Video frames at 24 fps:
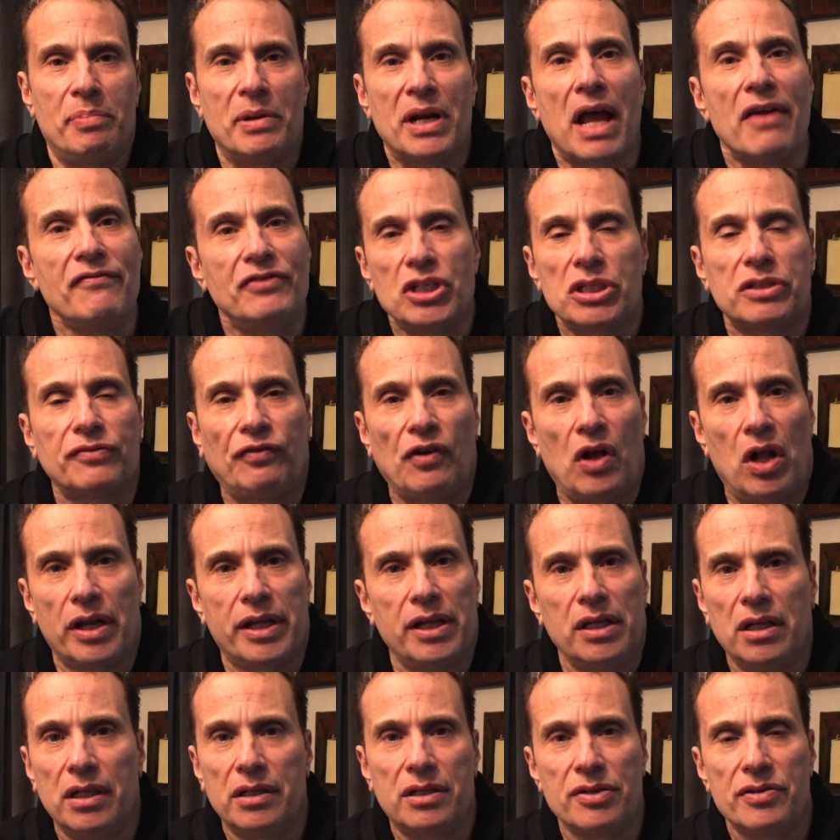But I've just
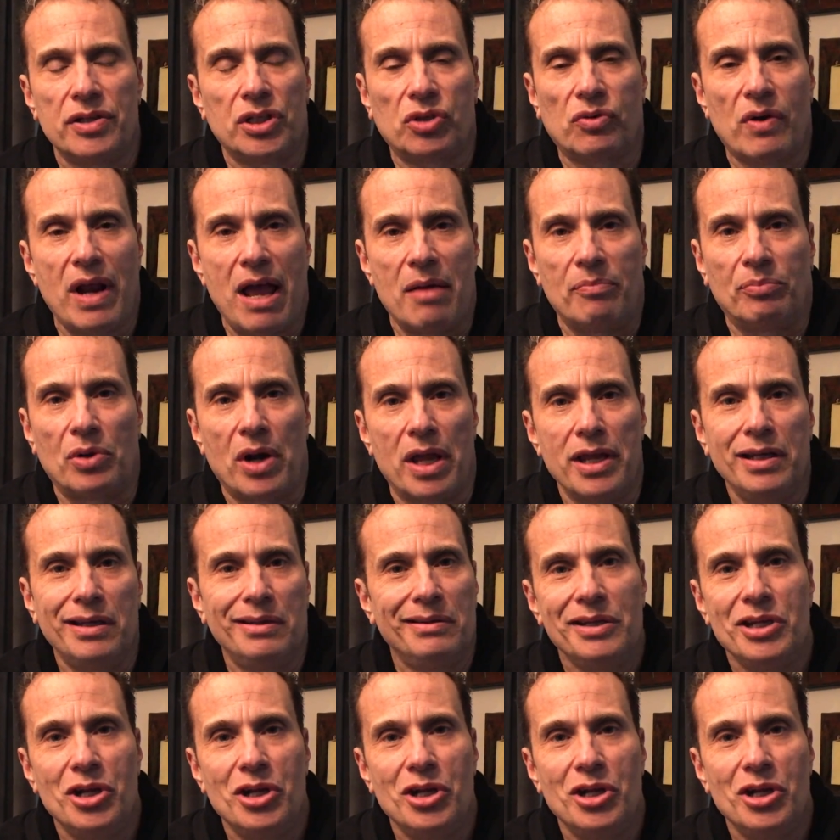fallen into the trap, right?